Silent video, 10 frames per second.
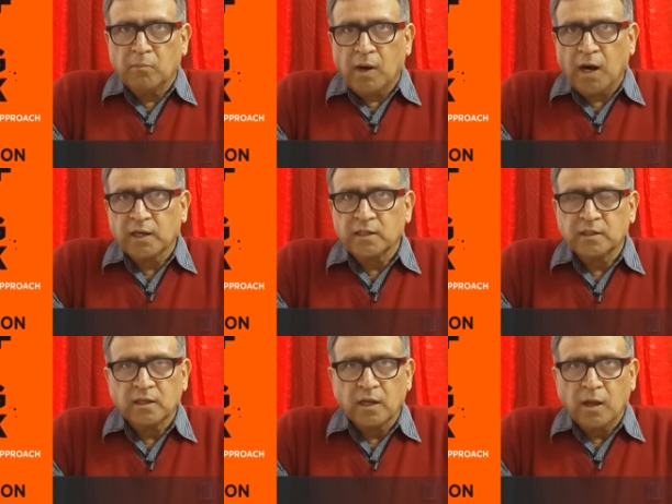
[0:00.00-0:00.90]

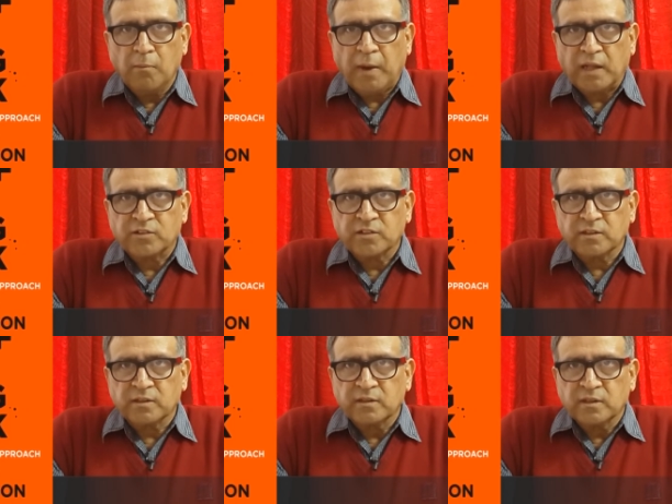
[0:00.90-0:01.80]
Mark
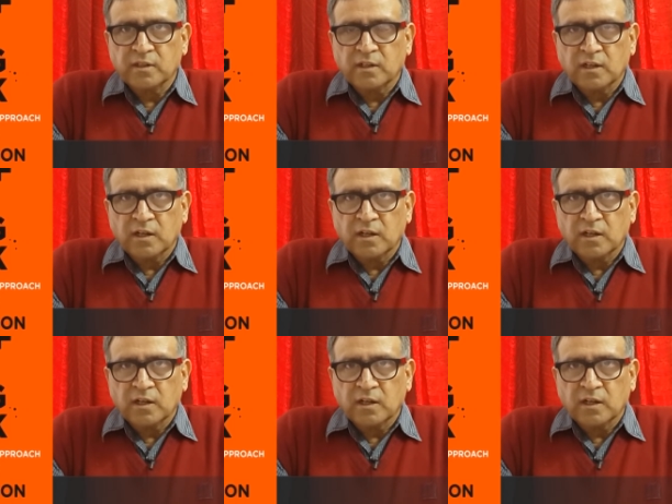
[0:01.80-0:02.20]
Manson,